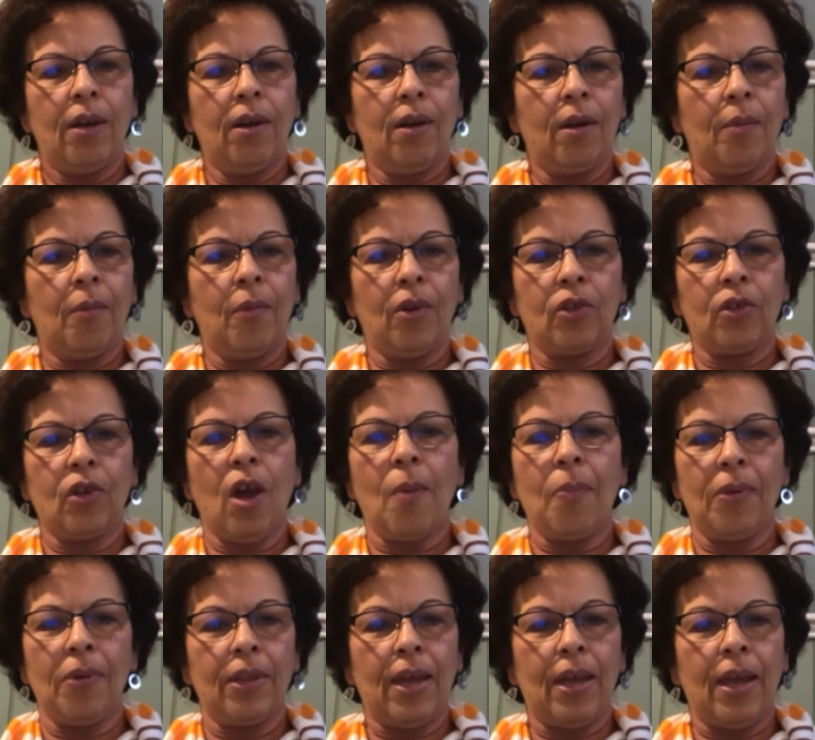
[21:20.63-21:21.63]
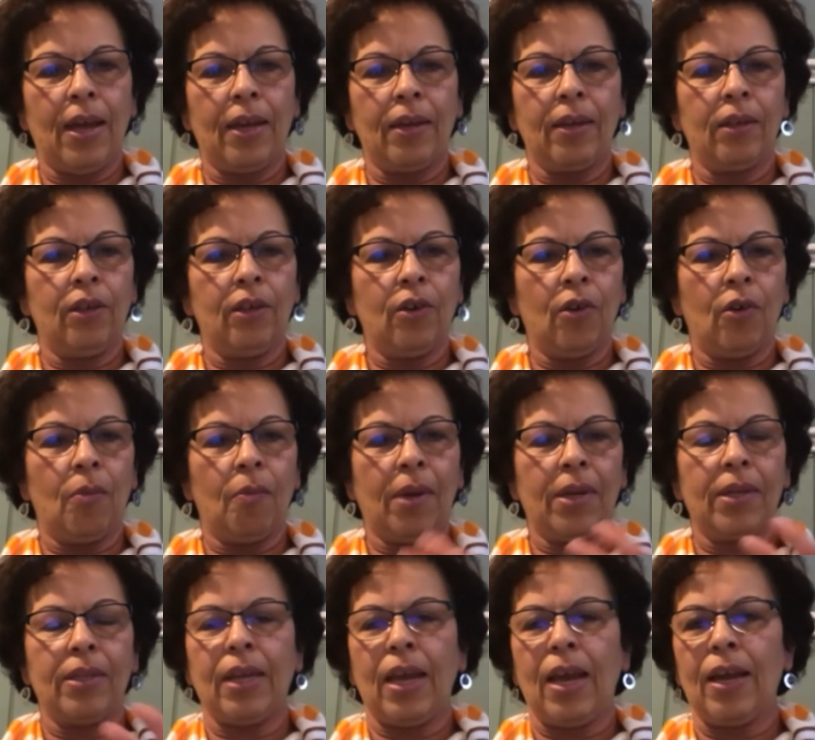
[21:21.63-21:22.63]
On top of that,
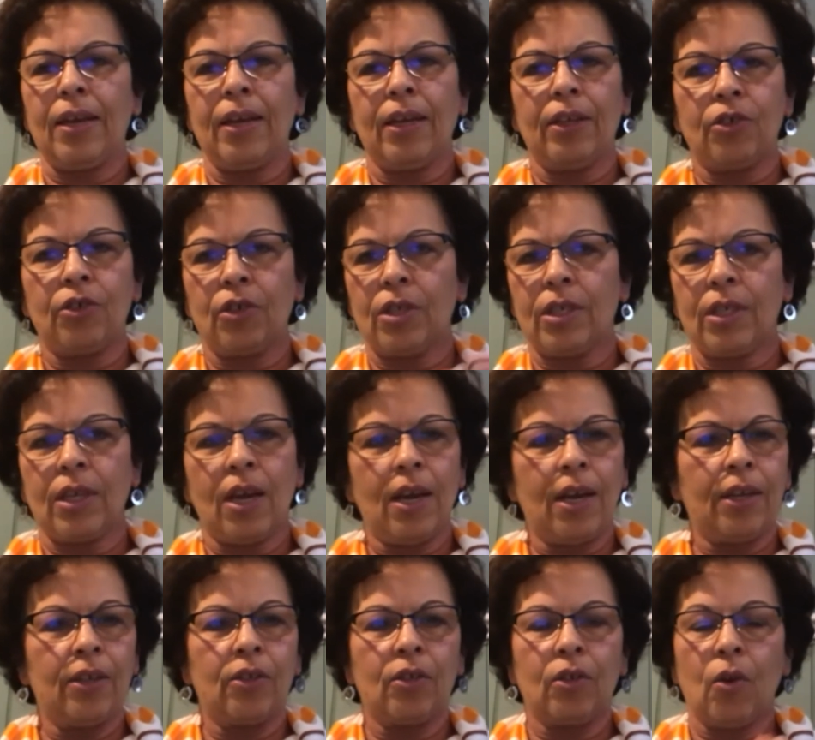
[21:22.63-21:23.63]
my dad had just died,